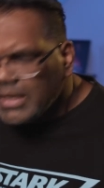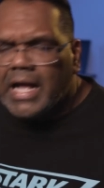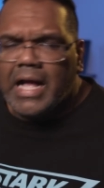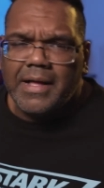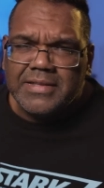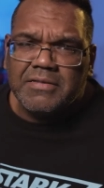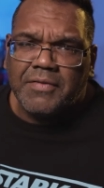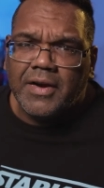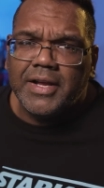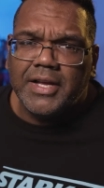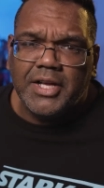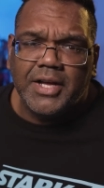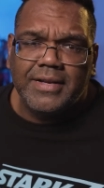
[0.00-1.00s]
It's a
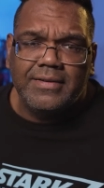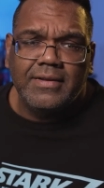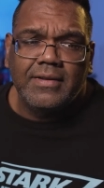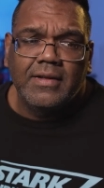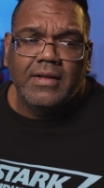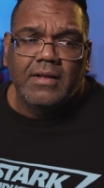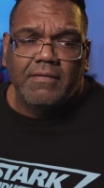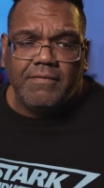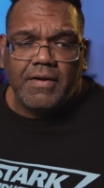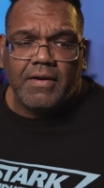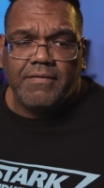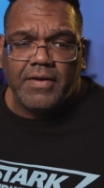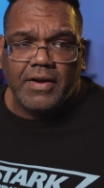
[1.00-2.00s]
very good,
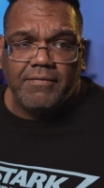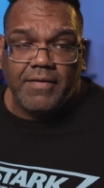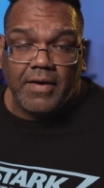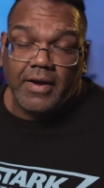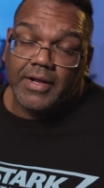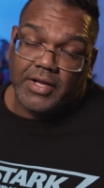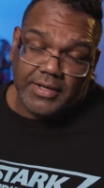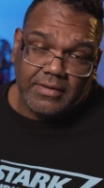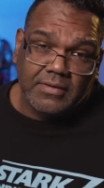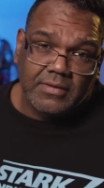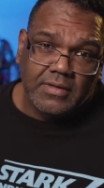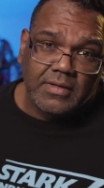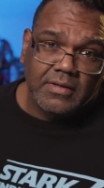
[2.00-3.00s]
very good
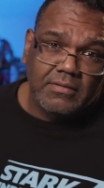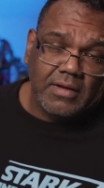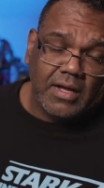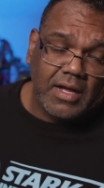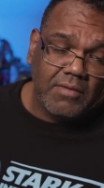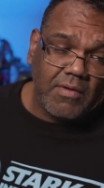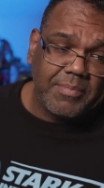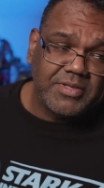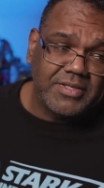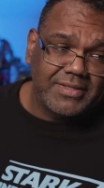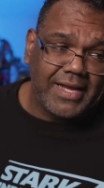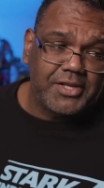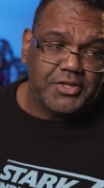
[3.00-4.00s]

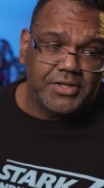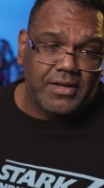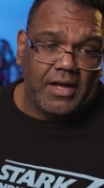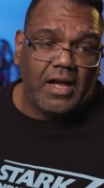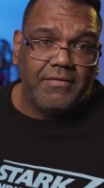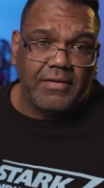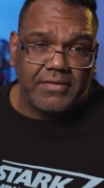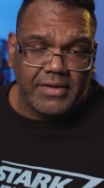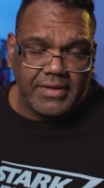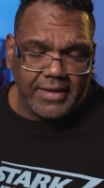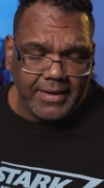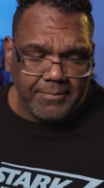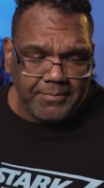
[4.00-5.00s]
representation of
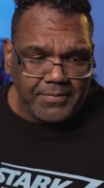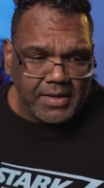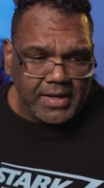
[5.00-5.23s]
everything.